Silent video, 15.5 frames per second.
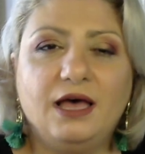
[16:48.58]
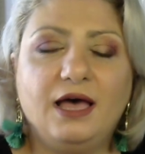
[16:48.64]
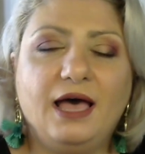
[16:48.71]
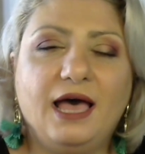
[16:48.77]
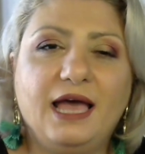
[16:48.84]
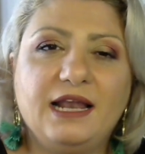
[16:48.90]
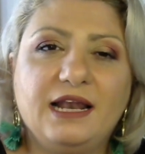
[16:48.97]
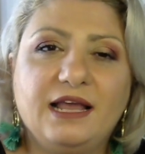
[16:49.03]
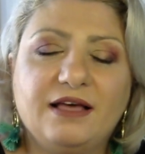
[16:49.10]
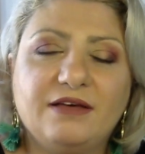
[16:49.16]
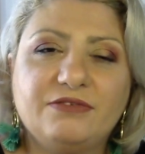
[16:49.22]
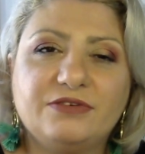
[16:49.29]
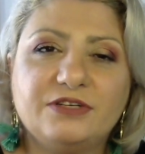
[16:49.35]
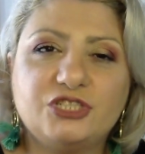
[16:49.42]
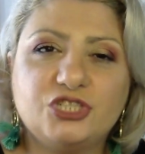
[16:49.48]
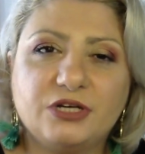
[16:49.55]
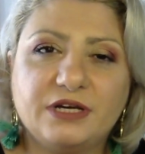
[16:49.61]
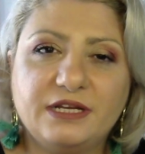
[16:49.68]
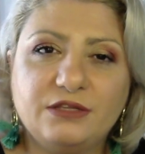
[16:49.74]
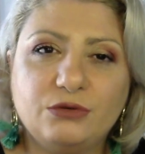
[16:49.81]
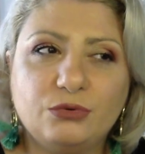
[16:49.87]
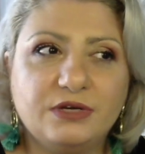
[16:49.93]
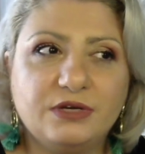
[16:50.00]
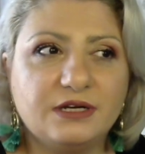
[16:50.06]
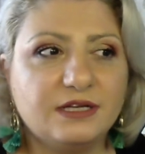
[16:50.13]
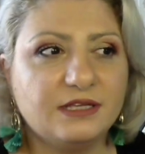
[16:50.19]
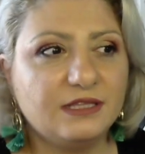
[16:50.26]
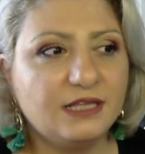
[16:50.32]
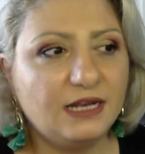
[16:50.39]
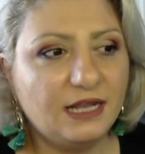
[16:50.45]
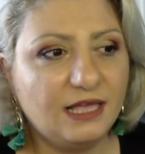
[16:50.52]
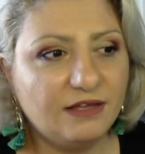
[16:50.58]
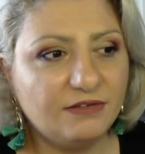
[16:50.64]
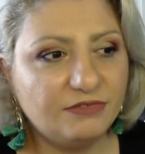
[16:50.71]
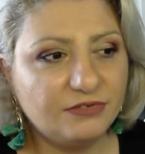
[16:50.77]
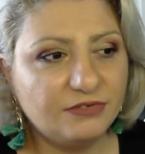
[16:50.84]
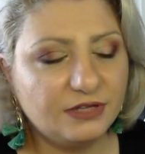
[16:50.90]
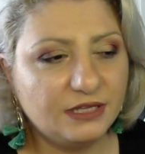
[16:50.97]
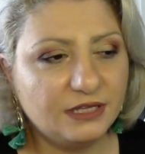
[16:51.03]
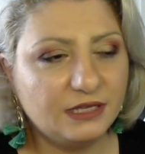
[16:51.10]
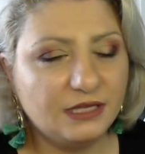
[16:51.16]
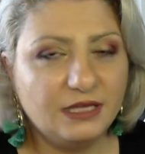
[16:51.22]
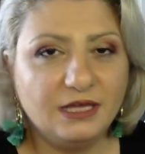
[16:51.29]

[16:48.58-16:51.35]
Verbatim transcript: i love uh, charity work and i love uh,